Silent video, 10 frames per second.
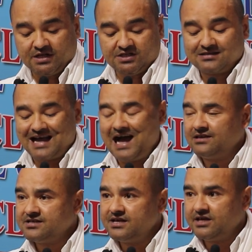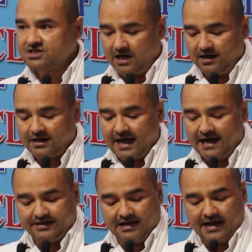such as ISIS,
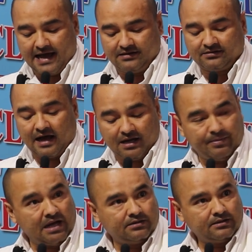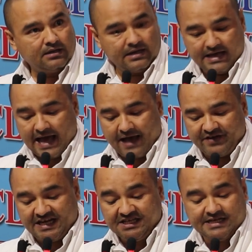Al-Qaeda, and Taliban
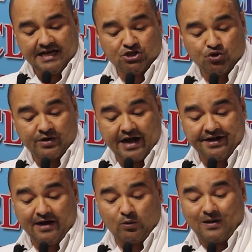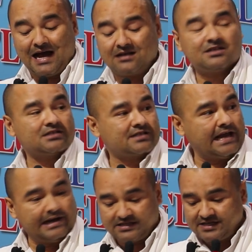have intent to carry out
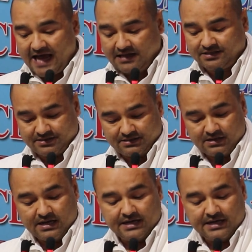large-scale attacks